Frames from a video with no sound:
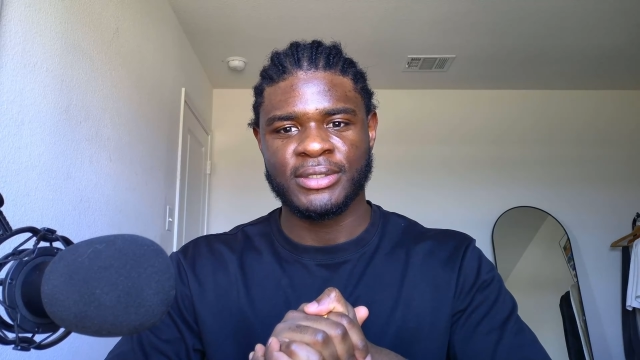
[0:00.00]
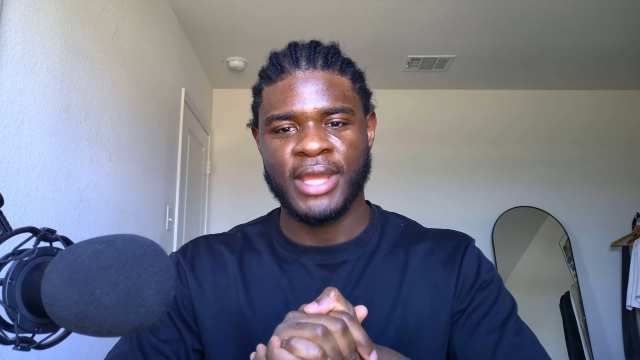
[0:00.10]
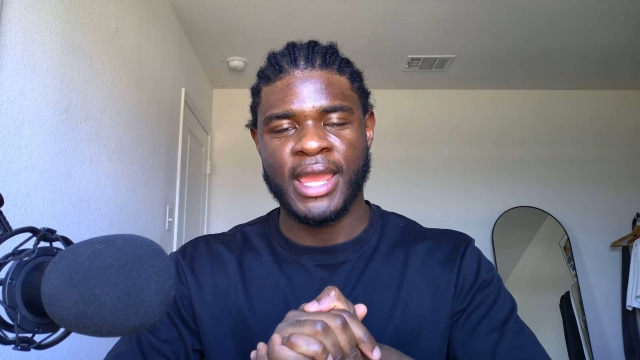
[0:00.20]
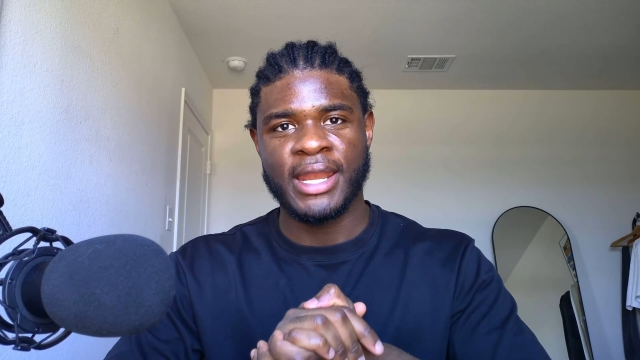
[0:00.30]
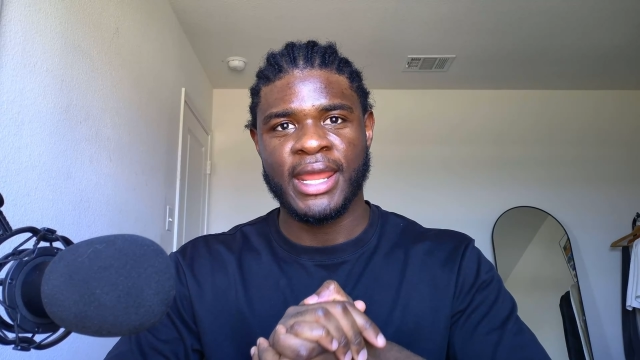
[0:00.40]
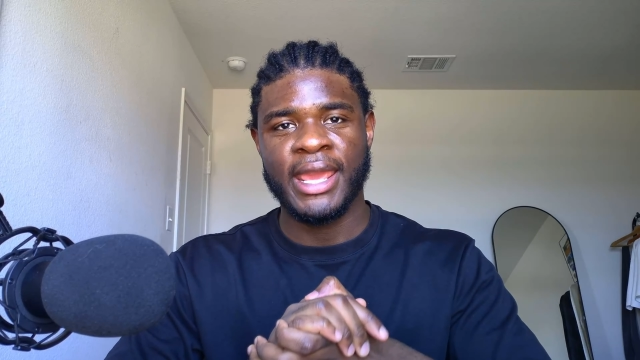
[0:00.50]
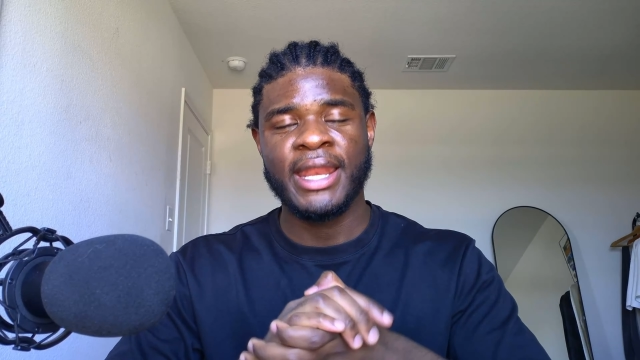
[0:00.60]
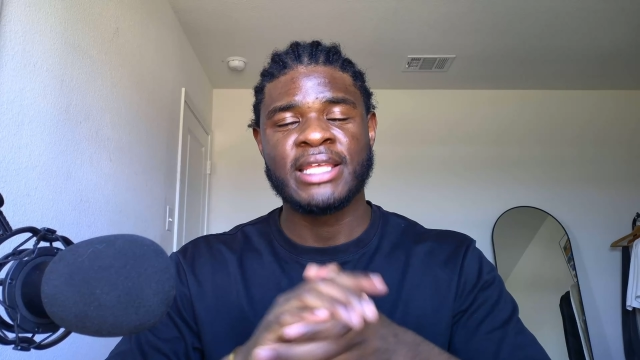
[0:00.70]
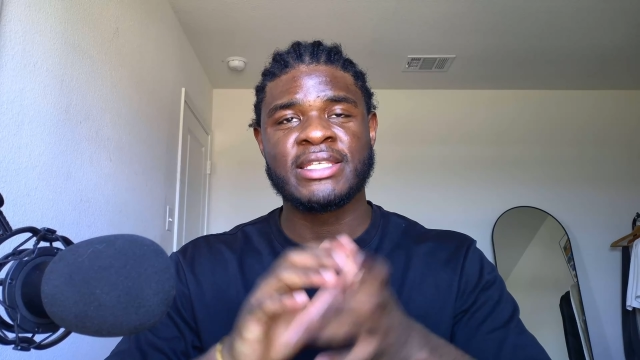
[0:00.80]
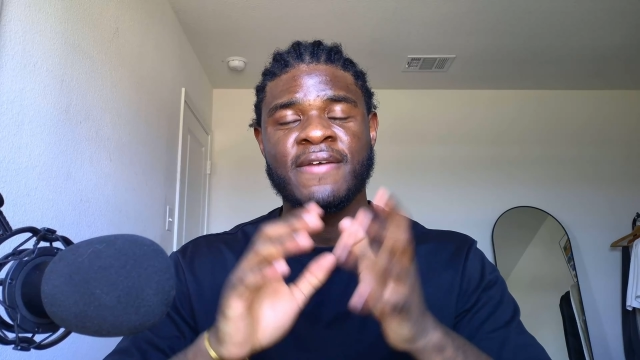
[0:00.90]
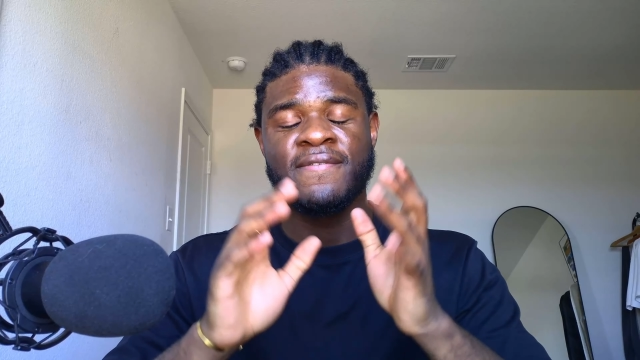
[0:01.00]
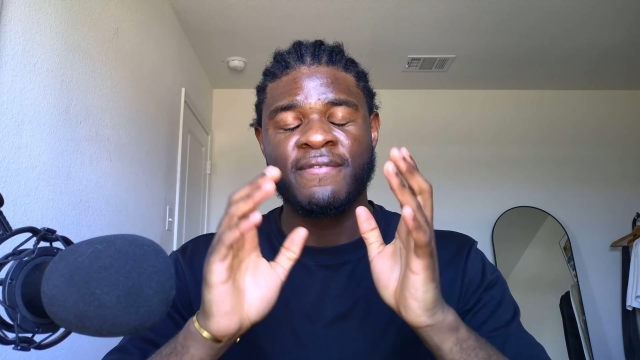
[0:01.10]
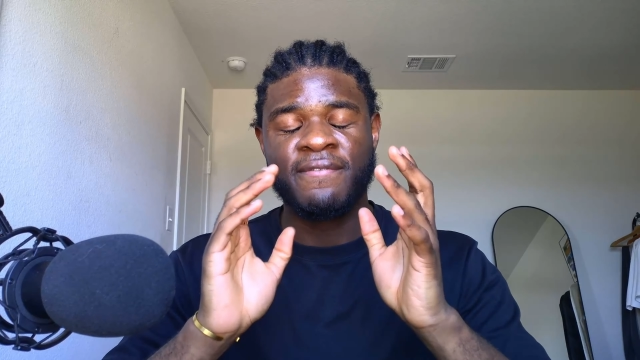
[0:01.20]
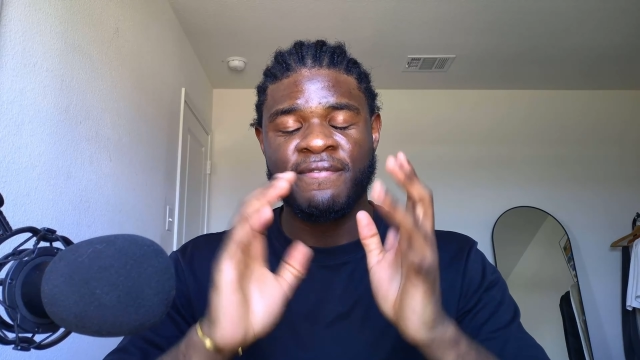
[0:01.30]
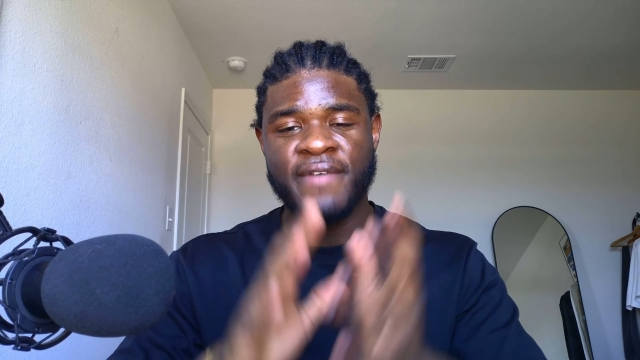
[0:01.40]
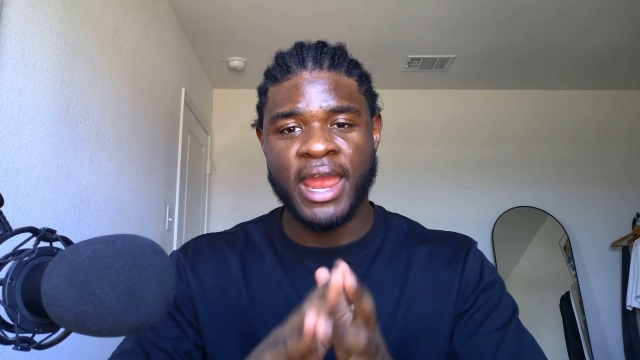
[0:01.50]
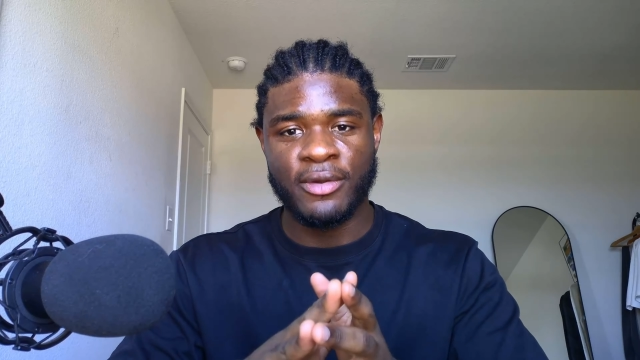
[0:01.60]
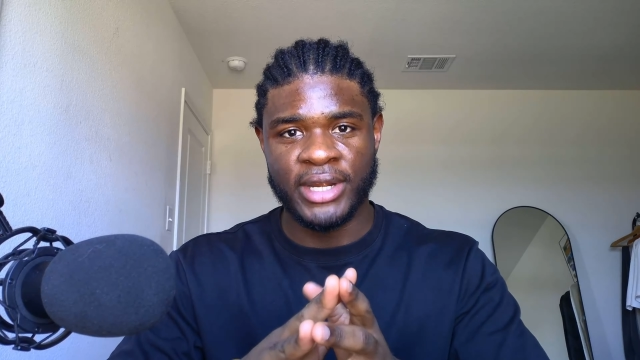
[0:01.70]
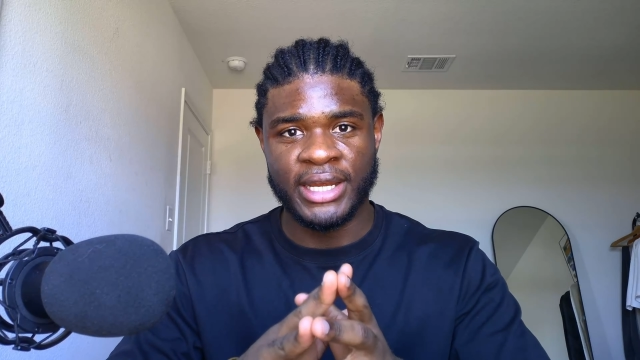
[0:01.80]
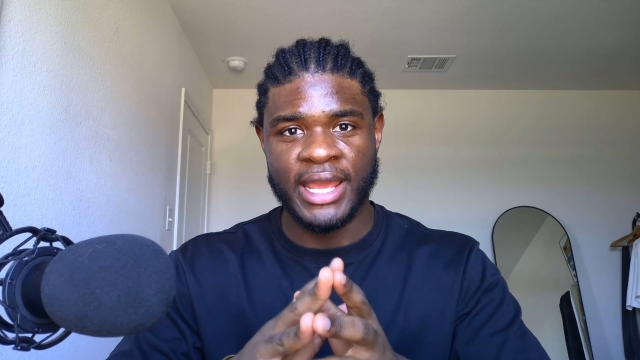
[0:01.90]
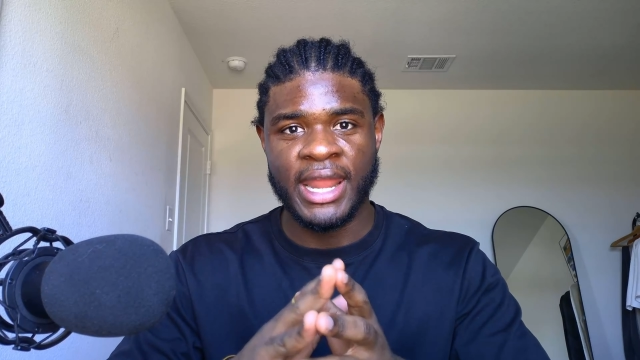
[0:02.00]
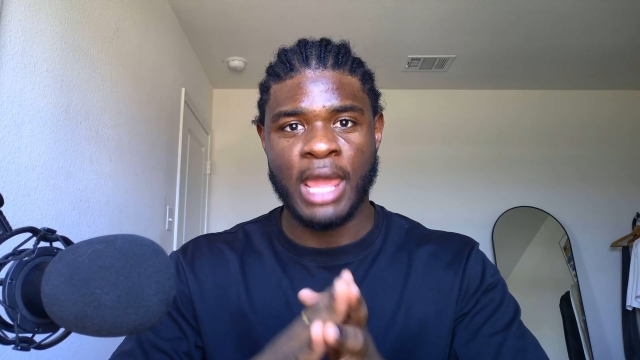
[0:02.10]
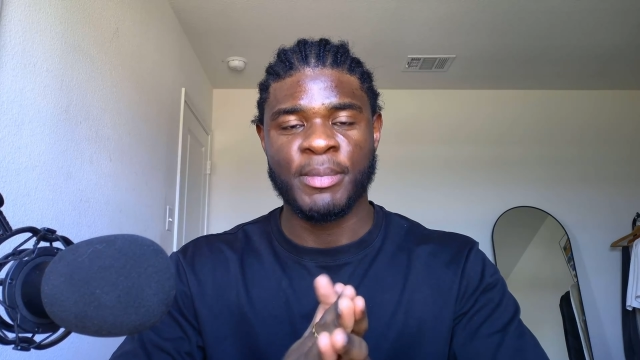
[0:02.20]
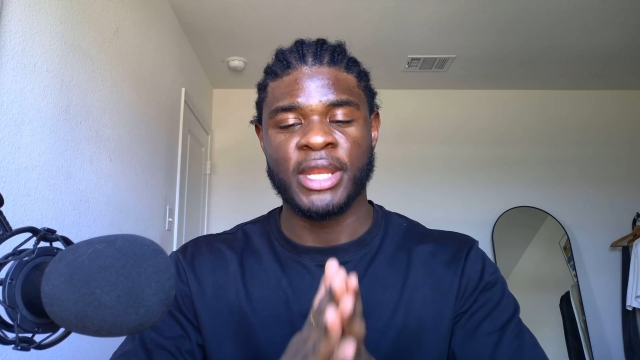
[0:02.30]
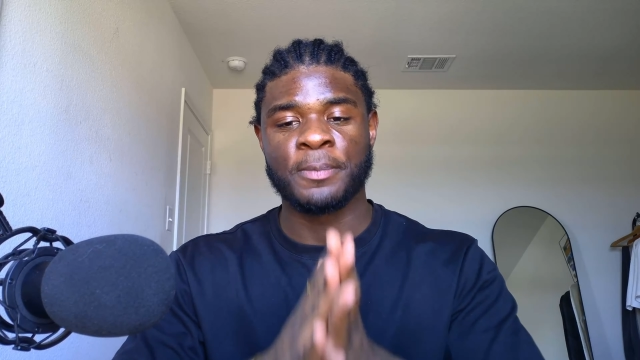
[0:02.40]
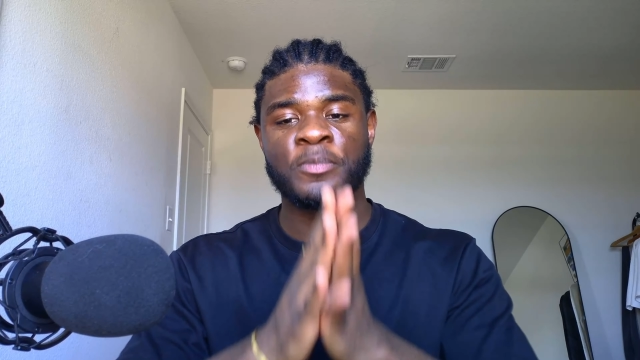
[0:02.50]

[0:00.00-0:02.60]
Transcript: And it is very, and I mean,